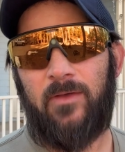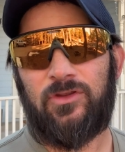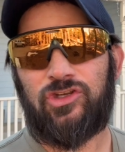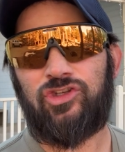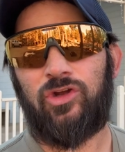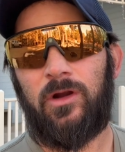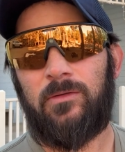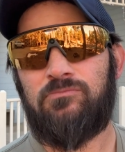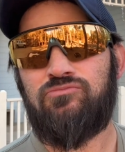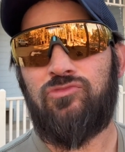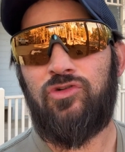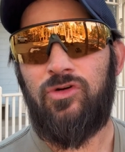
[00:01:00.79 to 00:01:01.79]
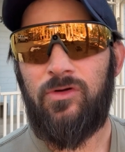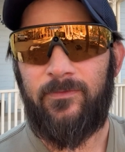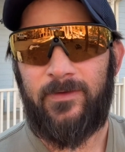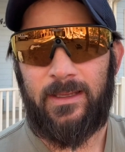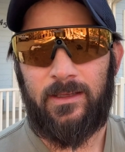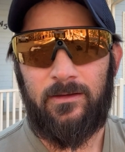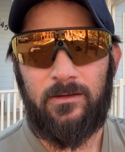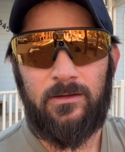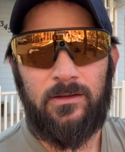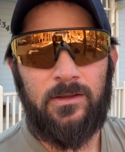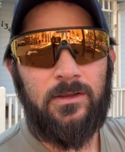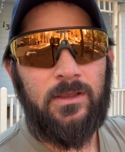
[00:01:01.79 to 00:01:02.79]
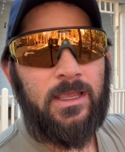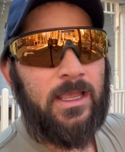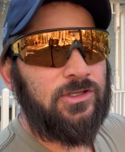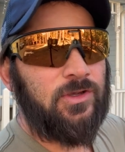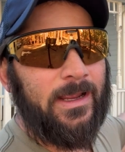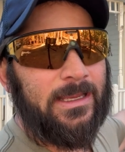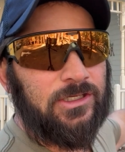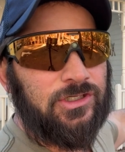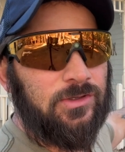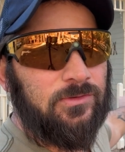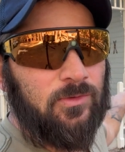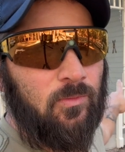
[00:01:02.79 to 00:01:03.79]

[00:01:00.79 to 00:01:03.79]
start moving so I can shoot the